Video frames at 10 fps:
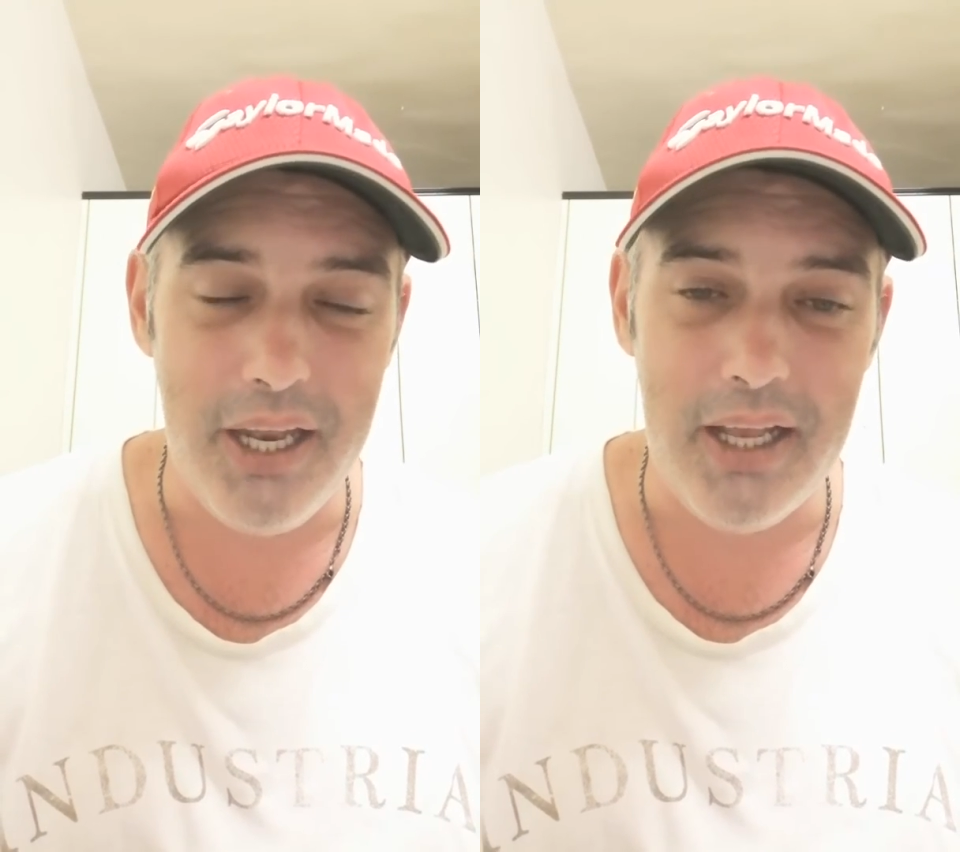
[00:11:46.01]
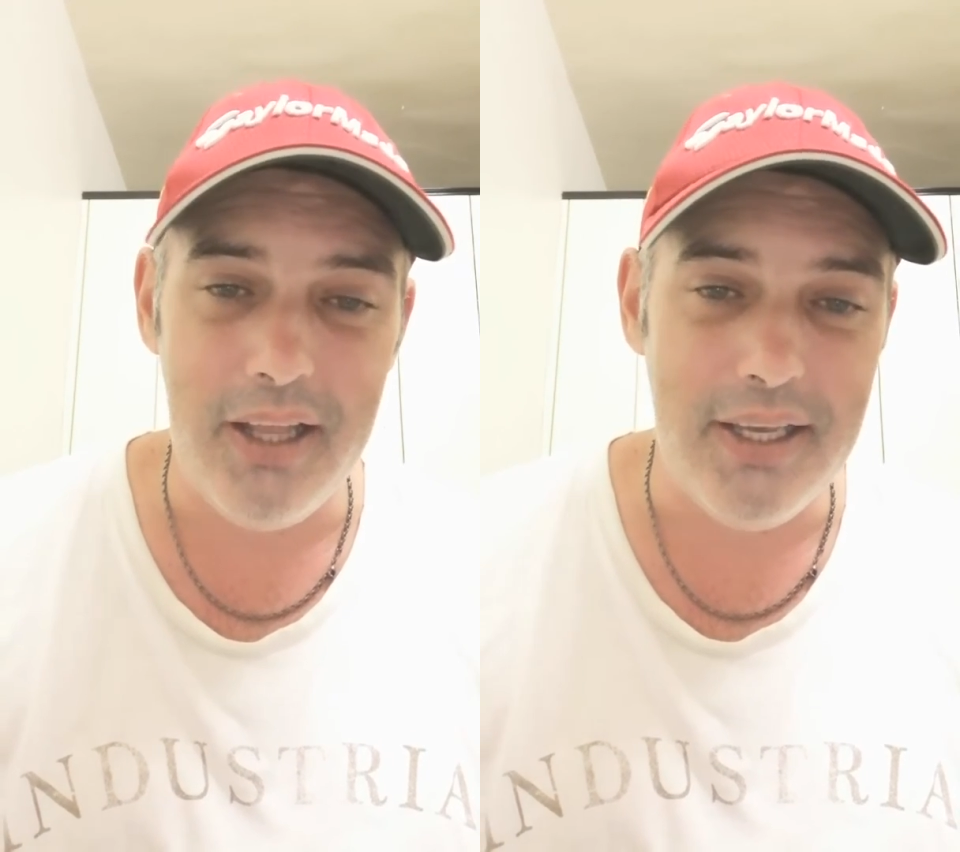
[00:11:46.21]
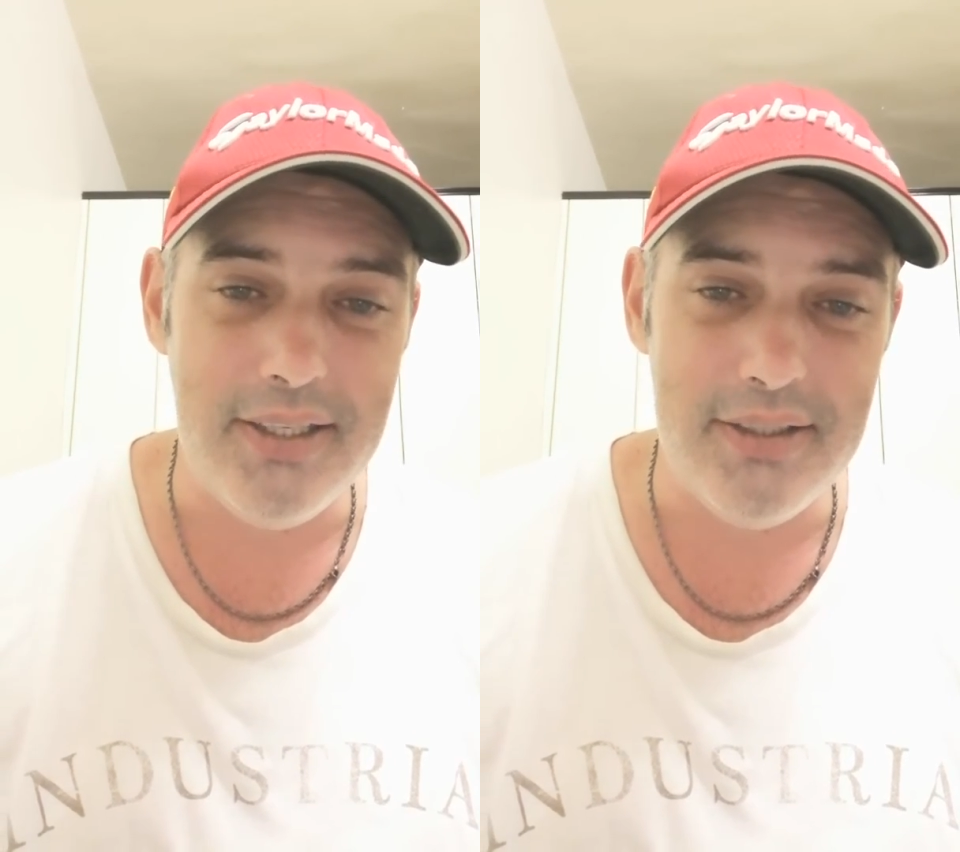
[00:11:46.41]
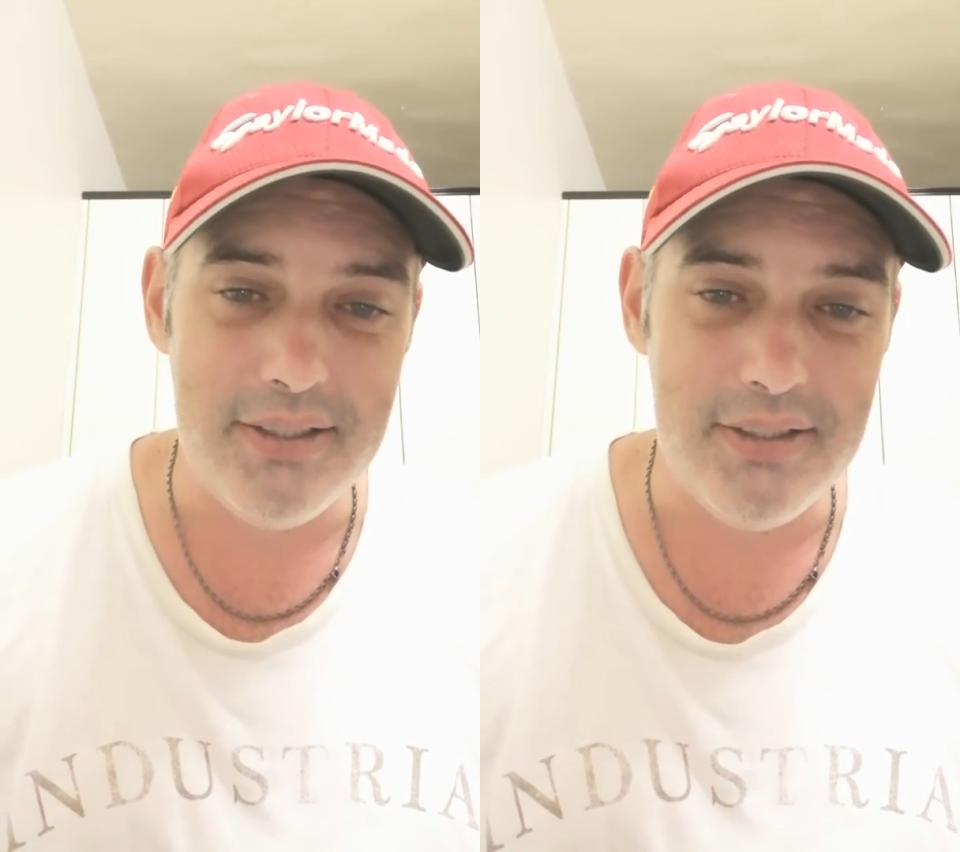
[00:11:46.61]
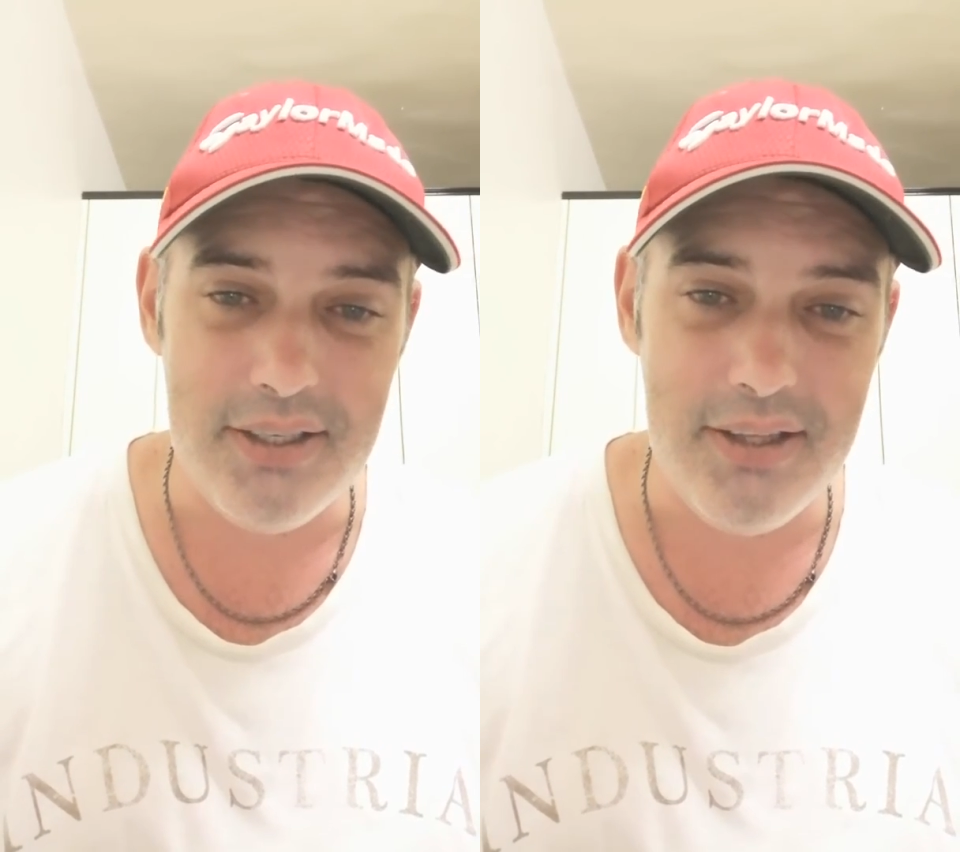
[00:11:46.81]
necklaces
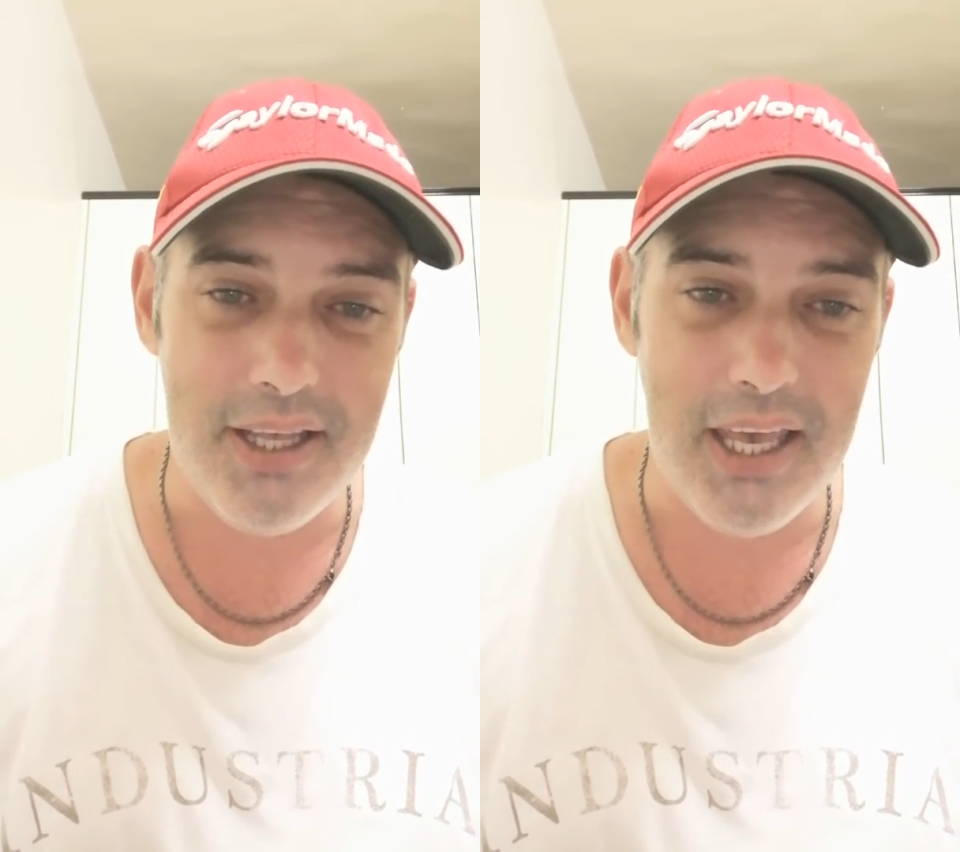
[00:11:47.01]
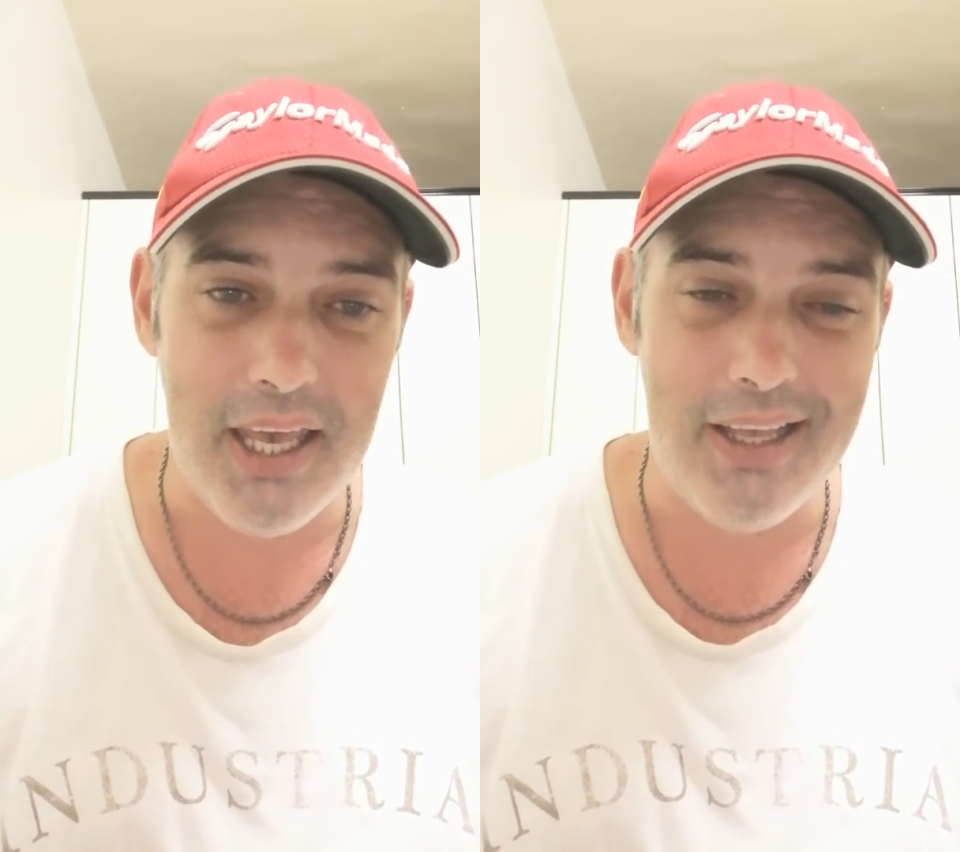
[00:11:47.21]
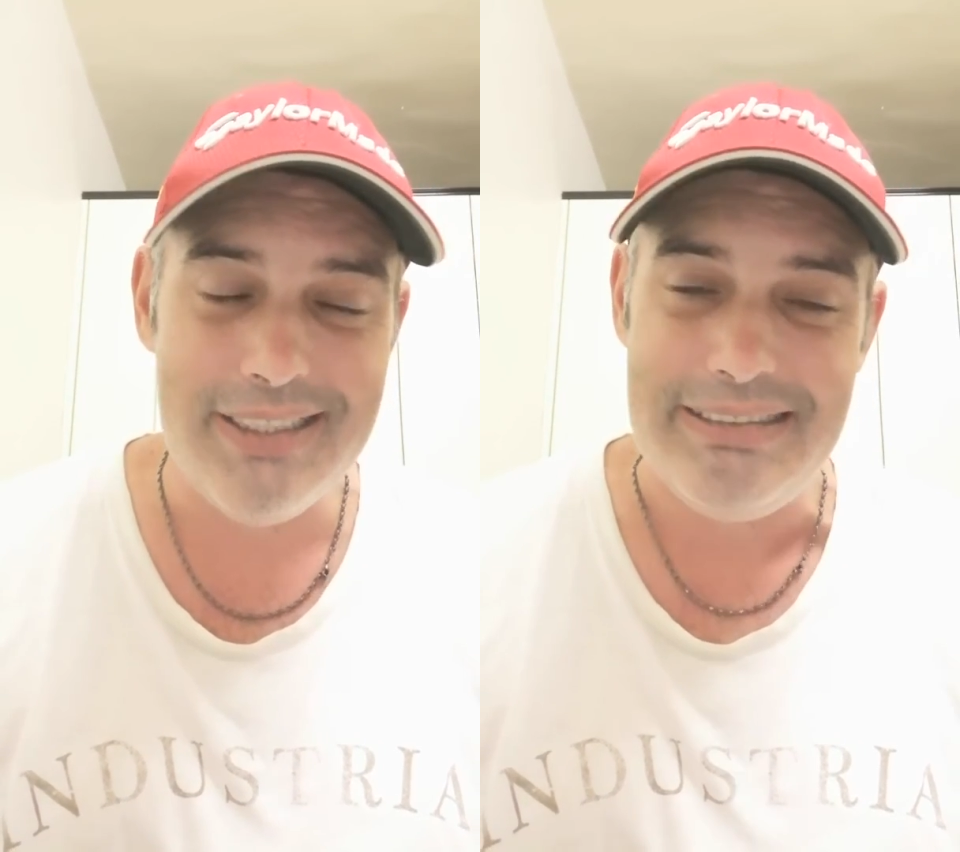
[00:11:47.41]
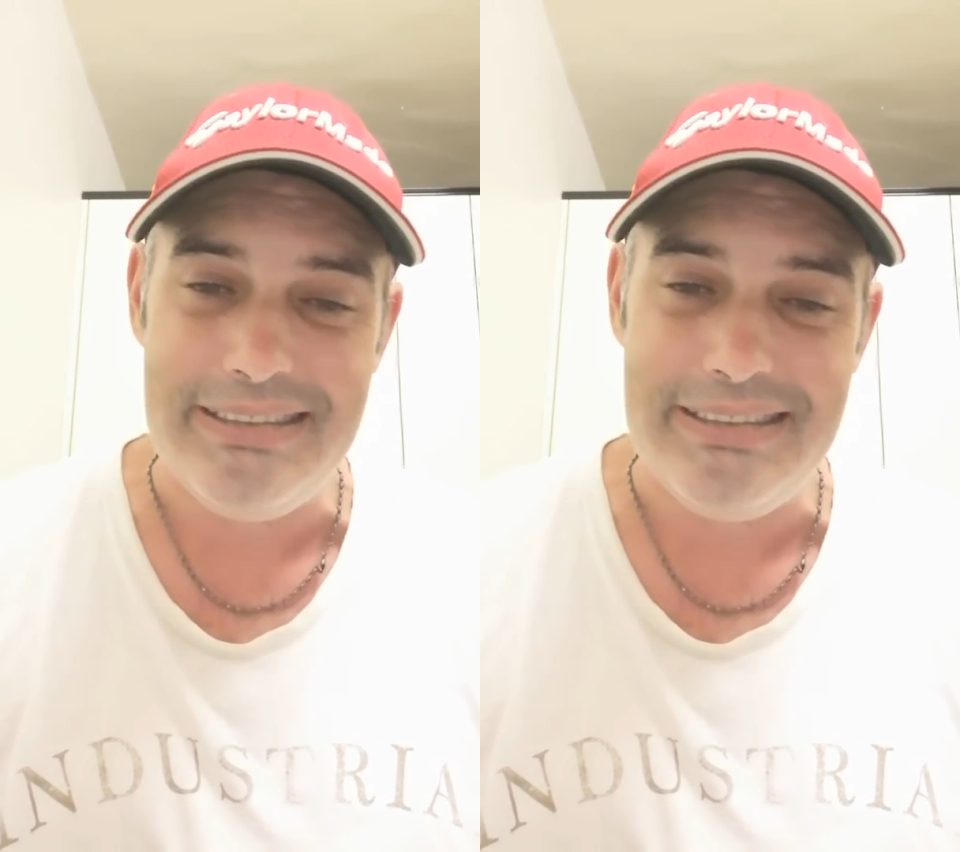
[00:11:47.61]
is your thing,